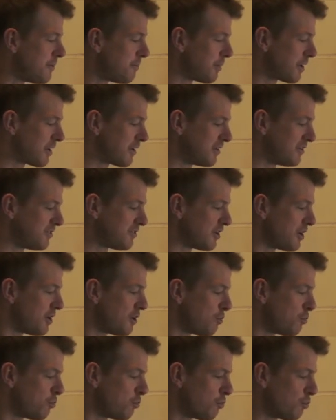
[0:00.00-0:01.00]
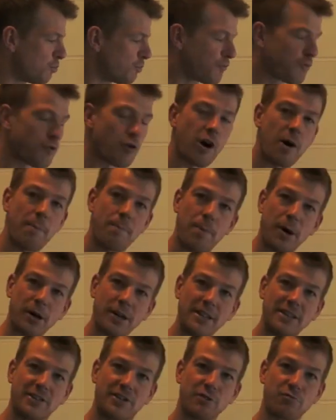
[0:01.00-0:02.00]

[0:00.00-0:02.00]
because for our body